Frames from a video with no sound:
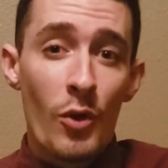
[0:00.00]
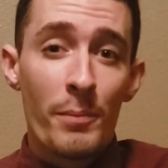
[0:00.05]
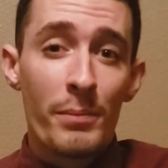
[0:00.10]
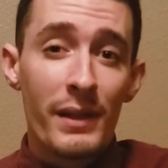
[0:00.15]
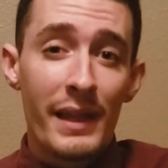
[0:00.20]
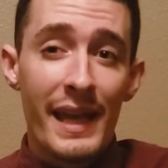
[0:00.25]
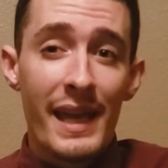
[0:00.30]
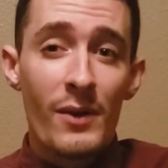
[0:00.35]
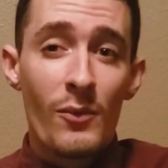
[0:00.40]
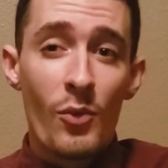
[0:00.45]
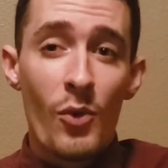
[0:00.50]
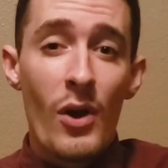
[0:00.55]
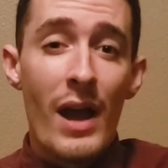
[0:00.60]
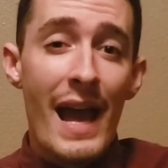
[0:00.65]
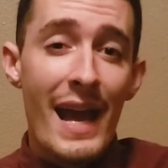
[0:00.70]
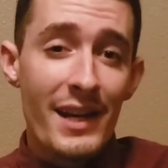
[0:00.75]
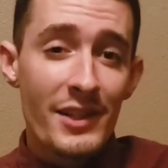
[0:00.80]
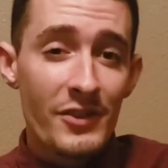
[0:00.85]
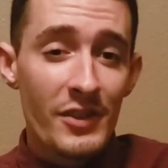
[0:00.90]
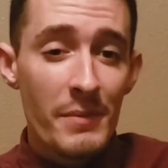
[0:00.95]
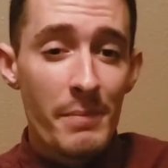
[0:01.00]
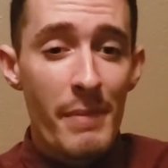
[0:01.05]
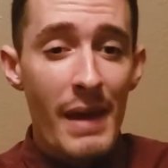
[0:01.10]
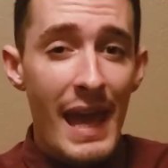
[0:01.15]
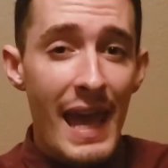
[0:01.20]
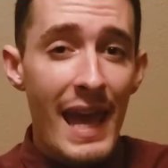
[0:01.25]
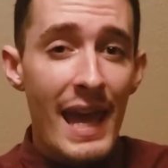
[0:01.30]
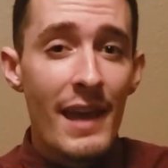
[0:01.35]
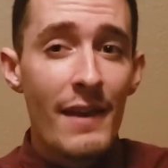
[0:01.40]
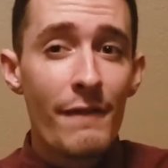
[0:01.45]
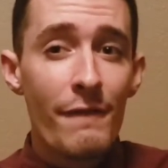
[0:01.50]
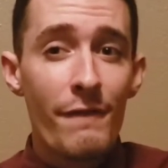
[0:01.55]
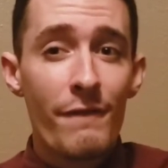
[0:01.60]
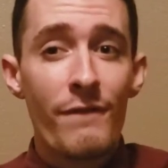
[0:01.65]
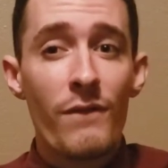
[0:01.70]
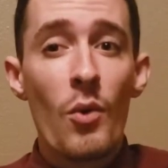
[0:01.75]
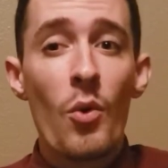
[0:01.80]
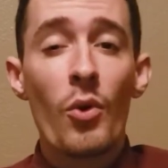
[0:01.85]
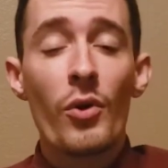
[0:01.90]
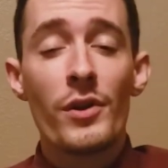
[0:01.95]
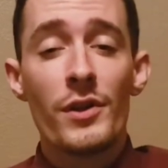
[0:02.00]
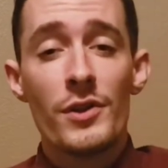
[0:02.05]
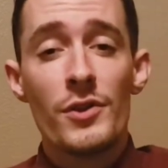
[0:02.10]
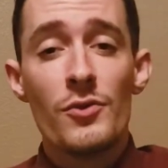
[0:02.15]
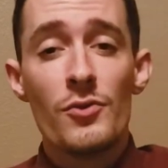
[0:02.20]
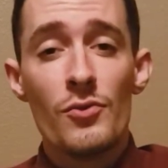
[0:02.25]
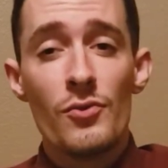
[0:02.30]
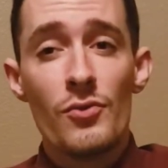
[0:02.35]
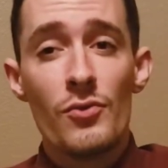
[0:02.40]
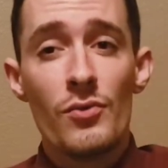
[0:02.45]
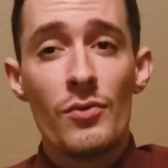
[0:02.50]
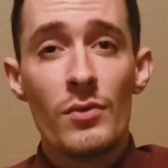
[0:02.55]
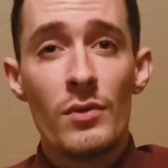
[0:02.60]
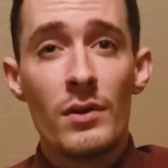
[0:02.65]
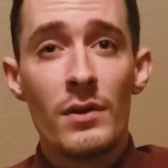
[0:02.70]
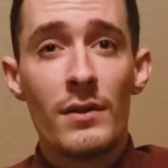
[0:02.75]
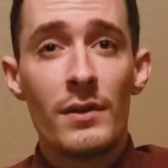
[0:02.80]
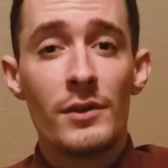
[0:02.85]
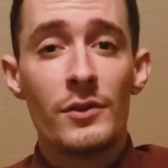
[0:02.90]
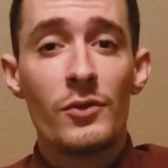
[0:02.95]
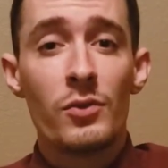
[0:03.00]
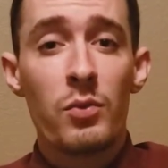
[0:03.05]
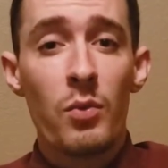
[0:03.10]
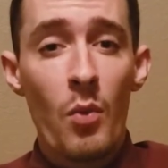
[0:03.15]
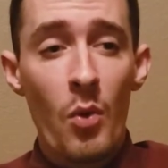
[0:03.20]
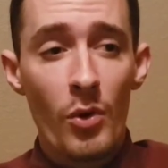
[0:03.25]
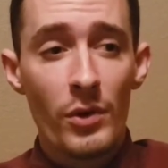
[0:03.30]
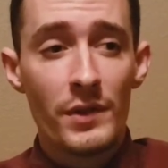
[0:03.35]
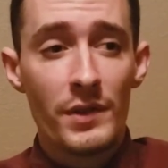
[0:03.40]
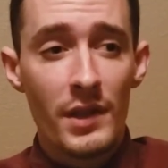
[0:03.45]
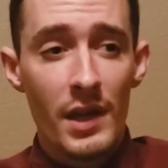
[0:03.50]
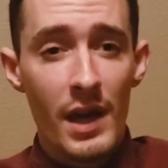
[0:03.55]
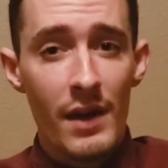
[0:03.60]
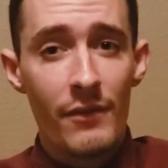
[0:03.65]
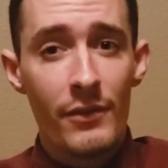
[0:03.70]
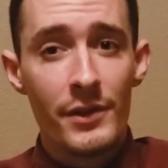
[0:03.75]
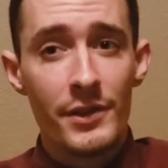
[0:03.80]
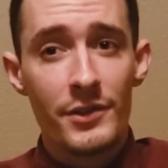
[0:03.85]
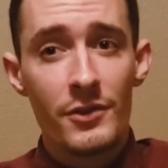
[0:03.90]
plan will actually pay for you towards coverage.